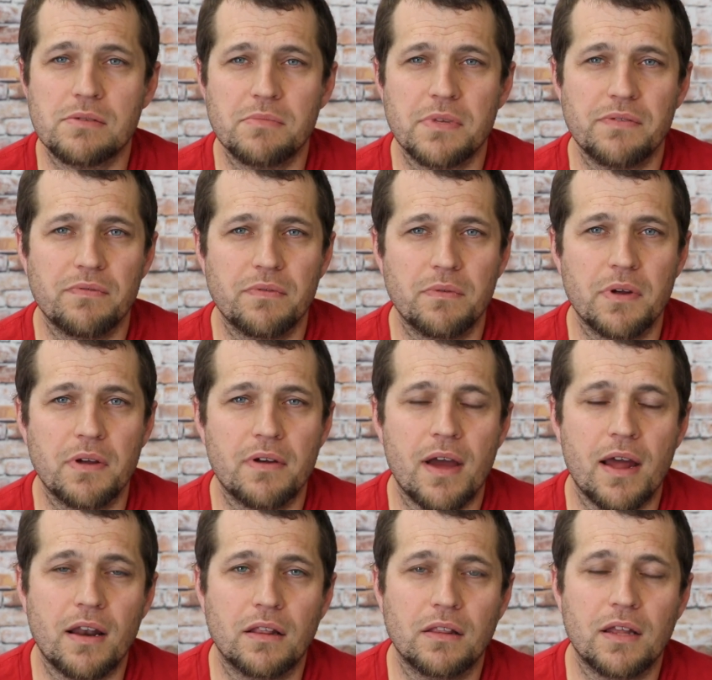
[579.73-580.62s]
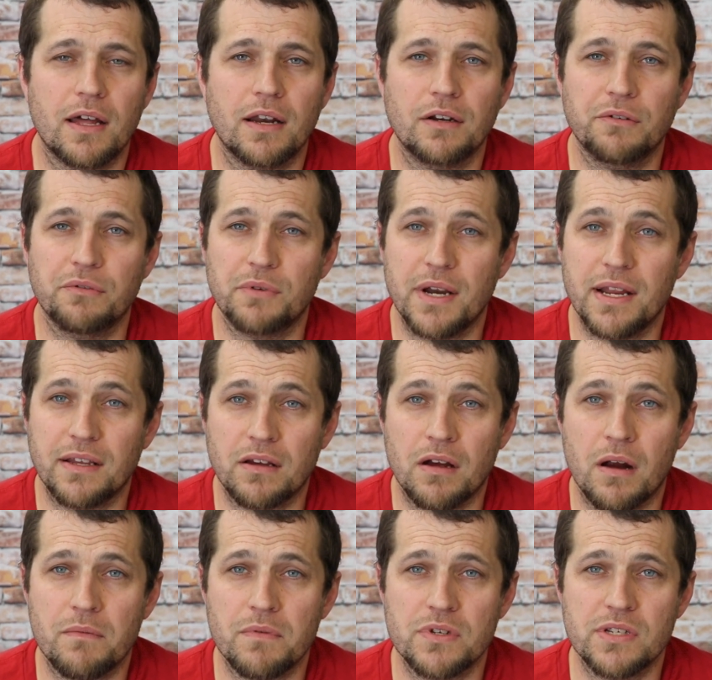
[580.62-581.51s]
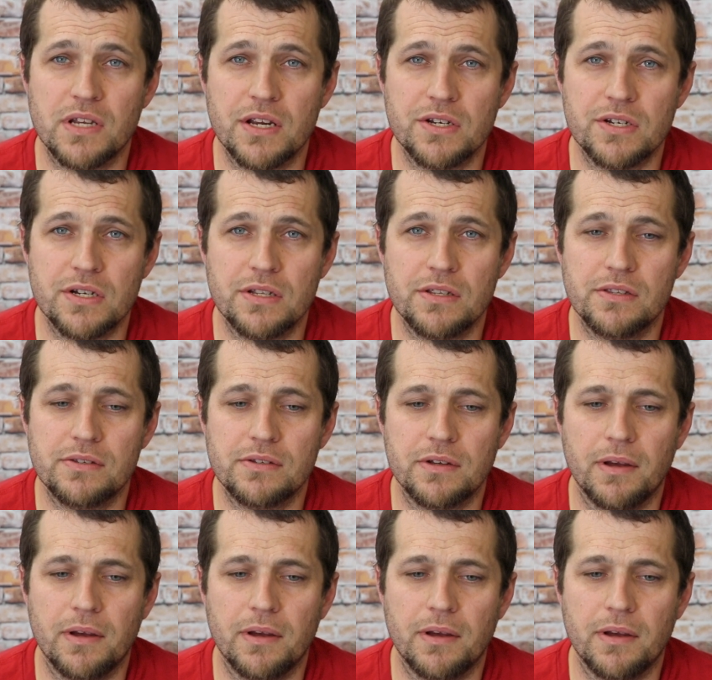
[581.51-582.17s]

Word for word: and we we had a lot of great conversations.